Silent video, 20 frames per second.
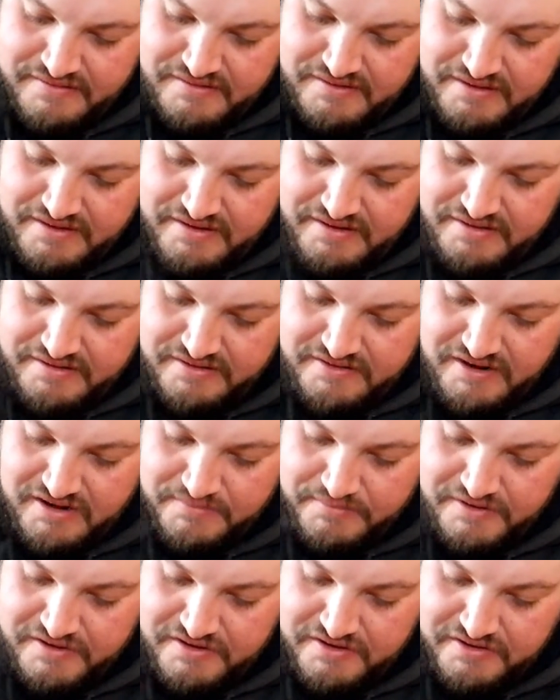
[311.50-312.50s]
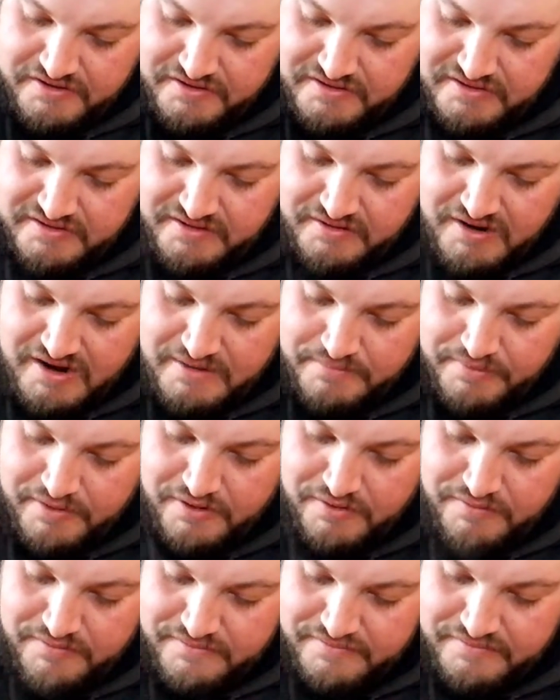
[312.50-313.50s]
And dark meat you can just scrape
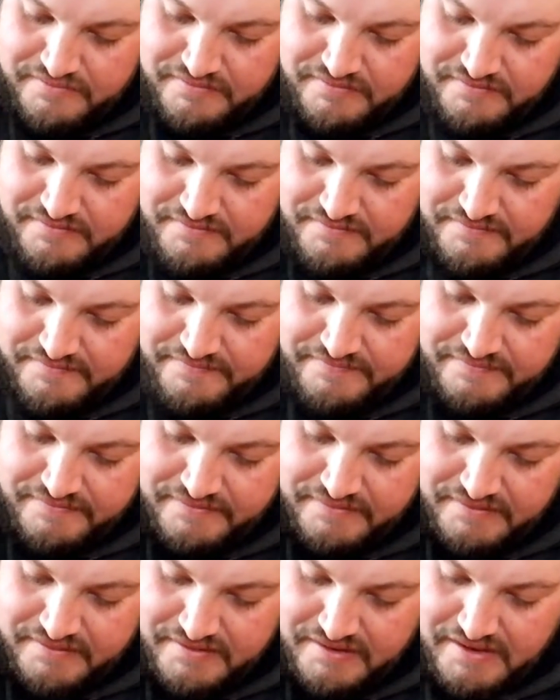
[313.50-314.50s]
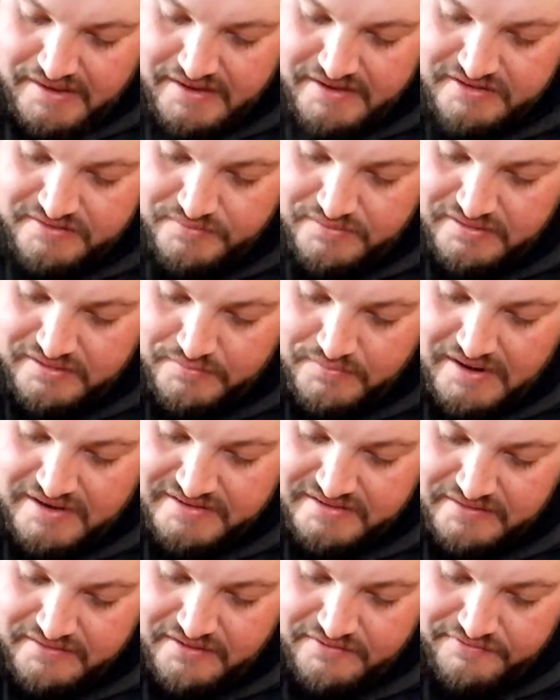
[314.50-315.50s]
out, as with the
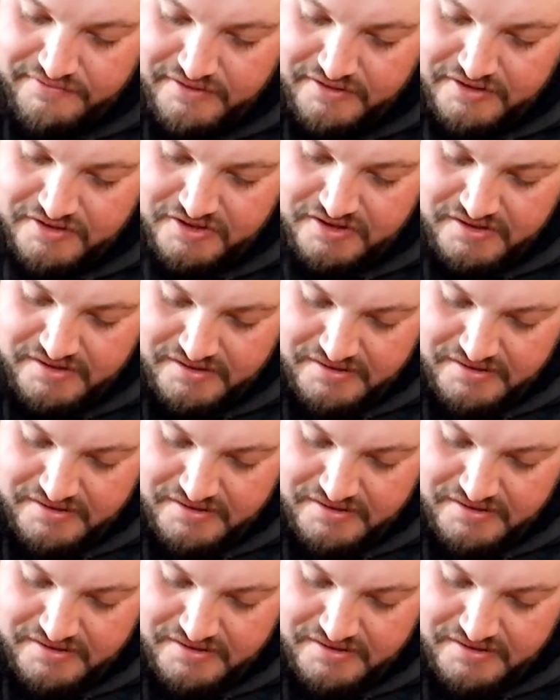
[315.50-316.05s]
rest of the fish.